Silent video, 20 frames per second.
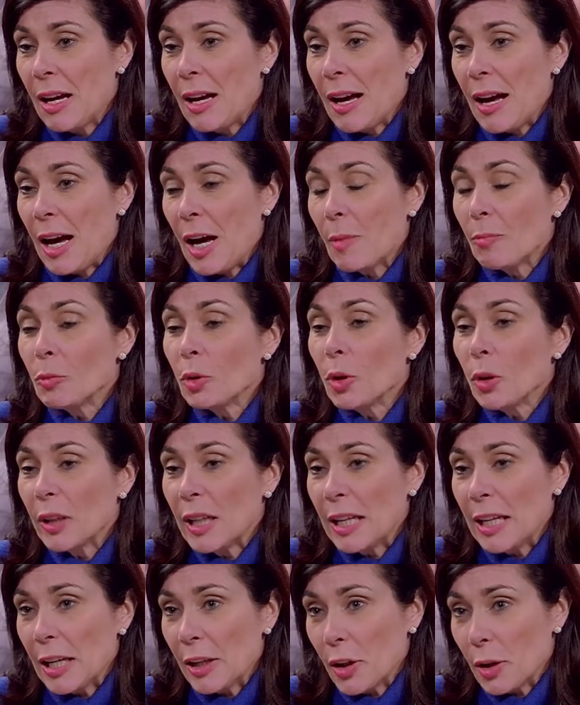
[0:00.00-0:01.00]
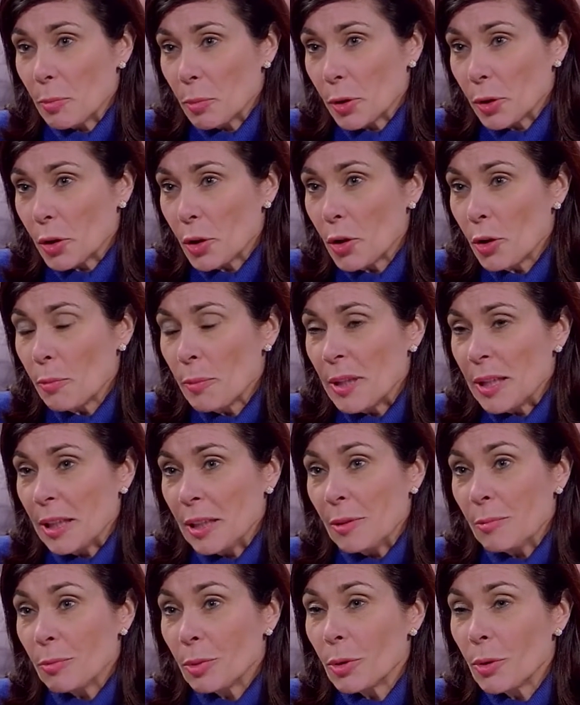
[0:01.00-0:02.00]
looking at our procurement and
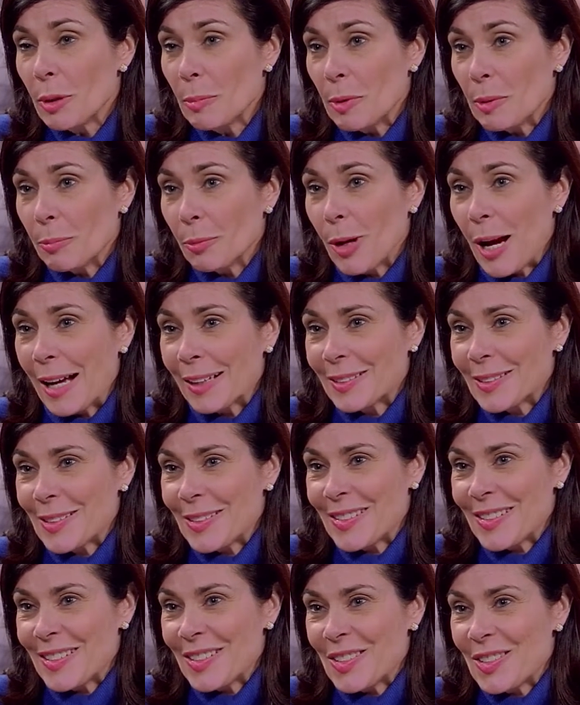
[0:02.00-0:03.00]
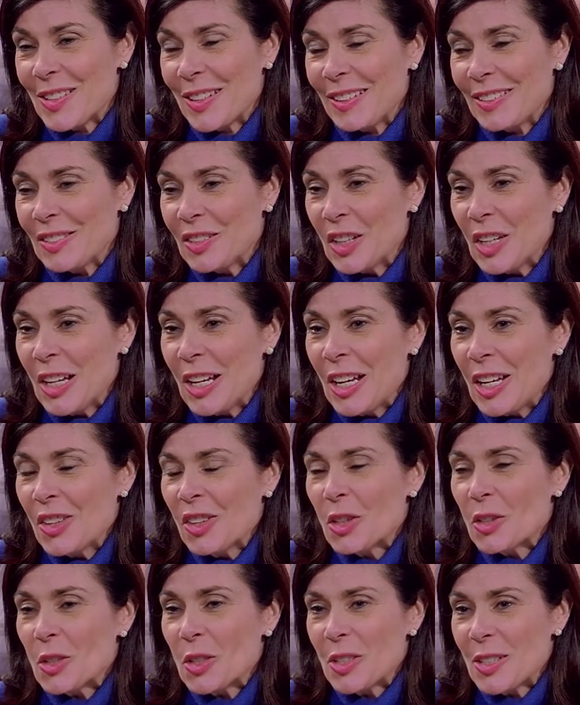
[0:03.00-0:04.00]
employment practices, and
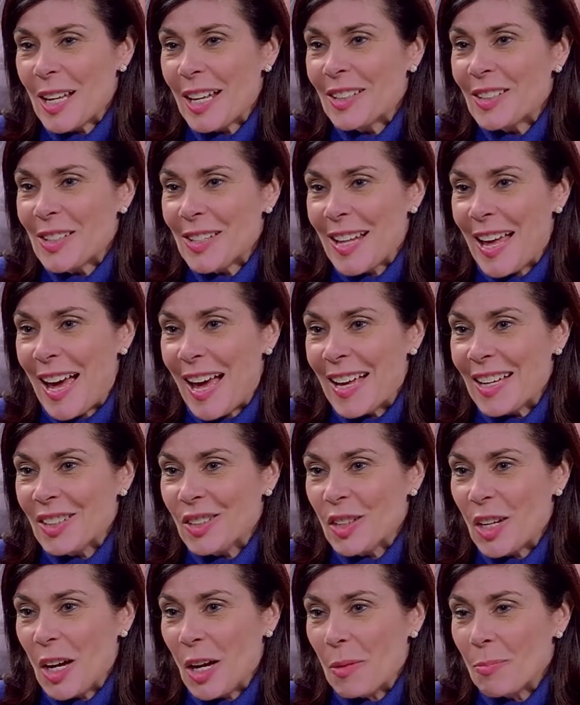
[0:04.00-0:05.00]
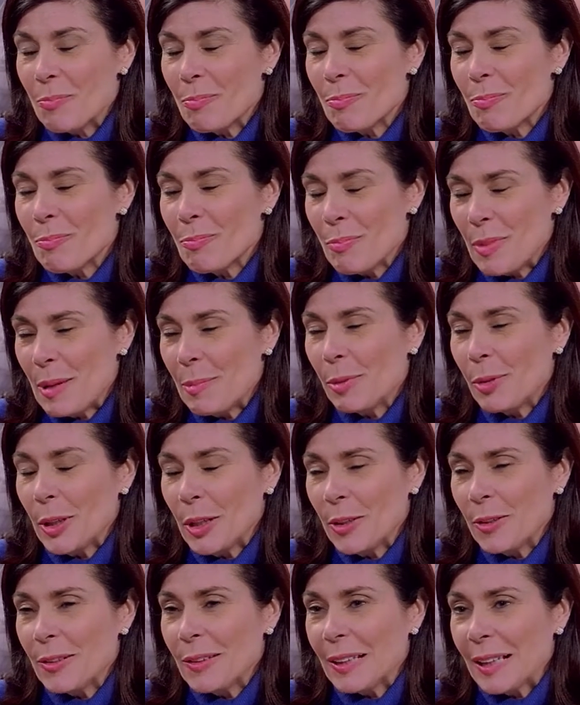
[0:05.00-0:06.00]
there's a sense that people
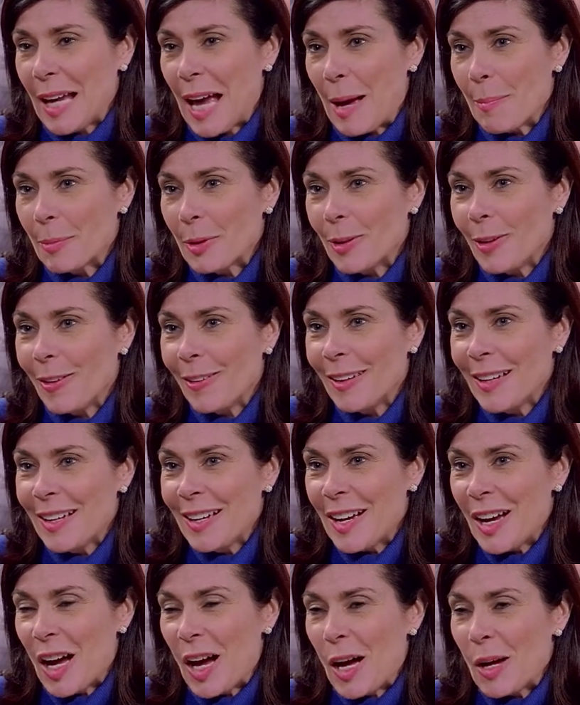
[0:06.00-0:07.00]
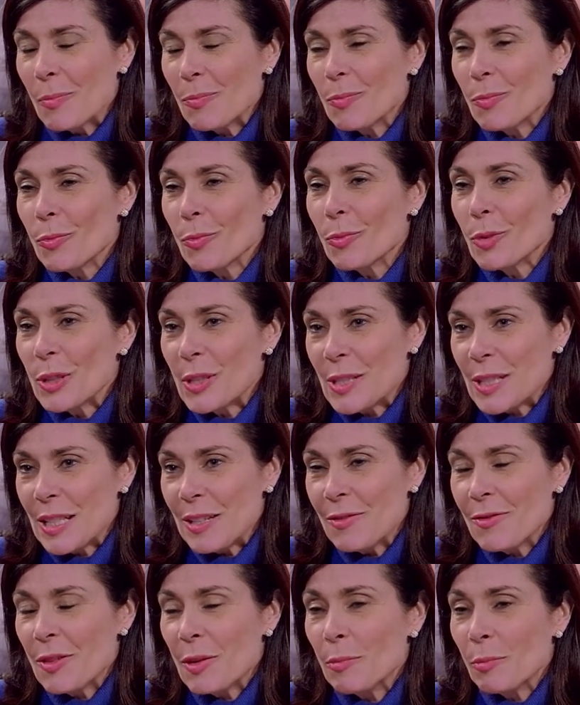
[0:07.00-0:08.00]
here in the Capitol
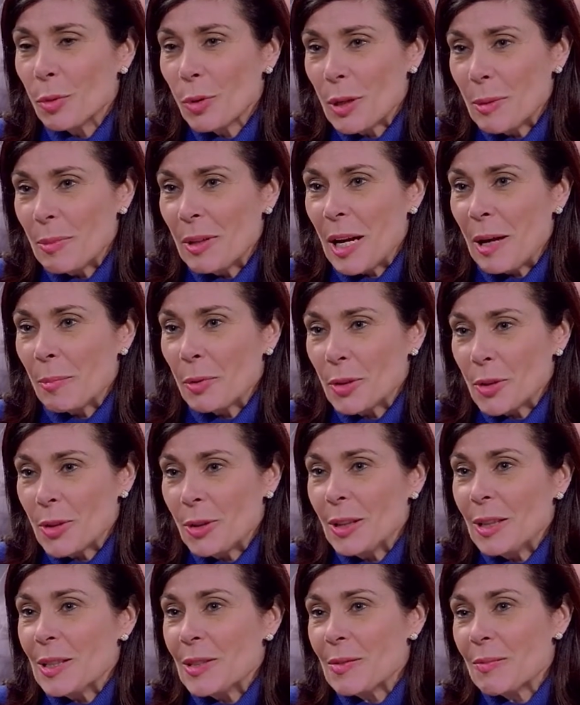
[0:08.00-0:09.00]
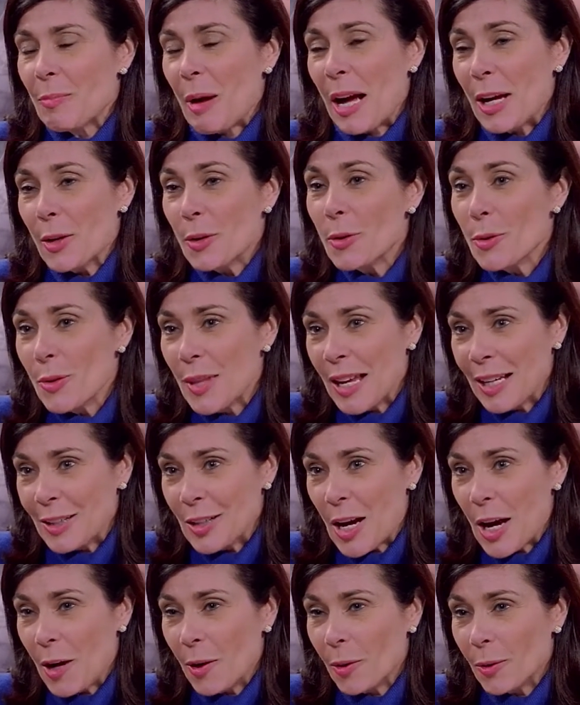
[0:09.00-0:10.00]
receive employment opportunities by who they
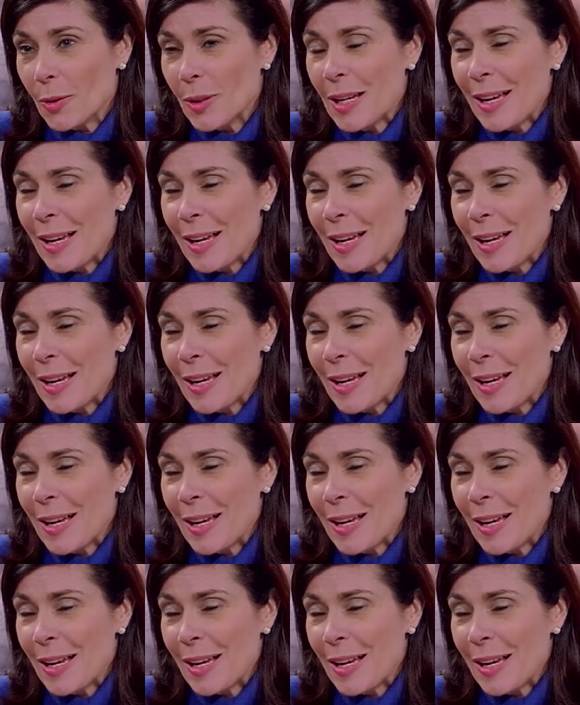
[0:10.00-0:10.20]
know,